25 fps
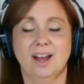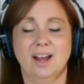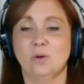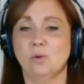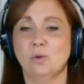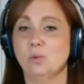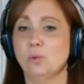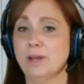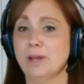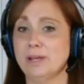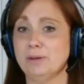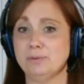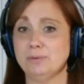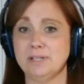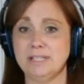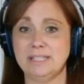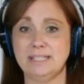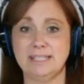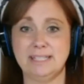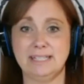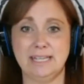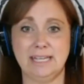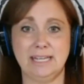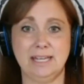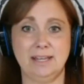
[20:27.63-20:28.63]
We
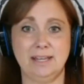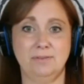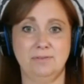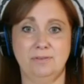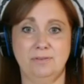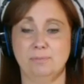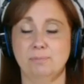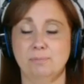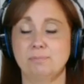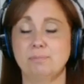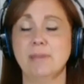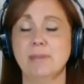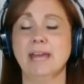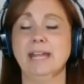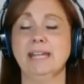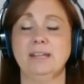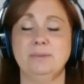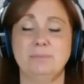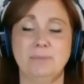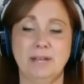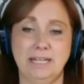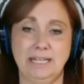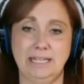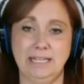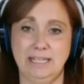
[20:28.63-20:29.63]
receive many,
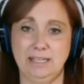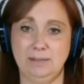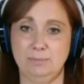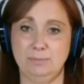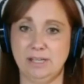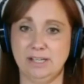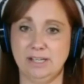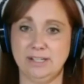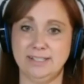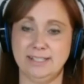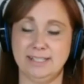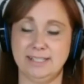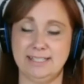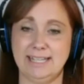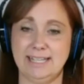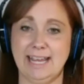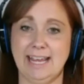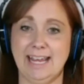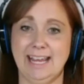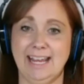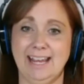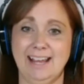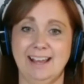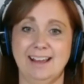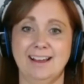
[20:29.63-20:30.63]
many emails a
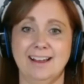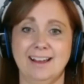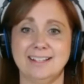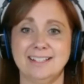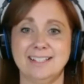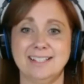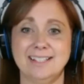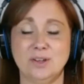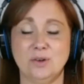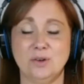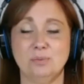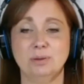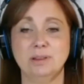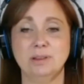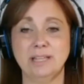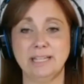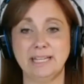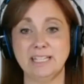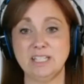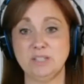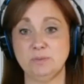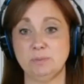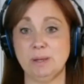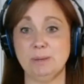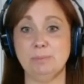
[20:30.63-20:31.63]
day, so
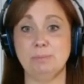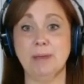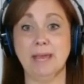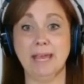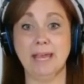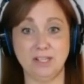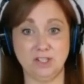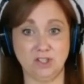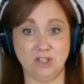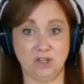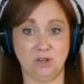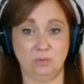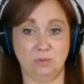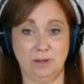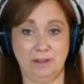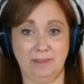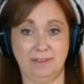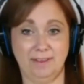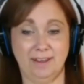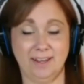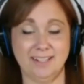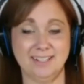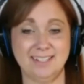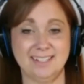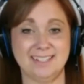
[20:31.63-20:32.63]
please be patient with
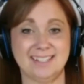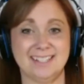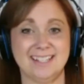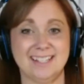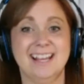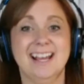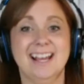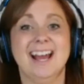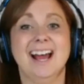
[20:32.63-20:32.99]
us.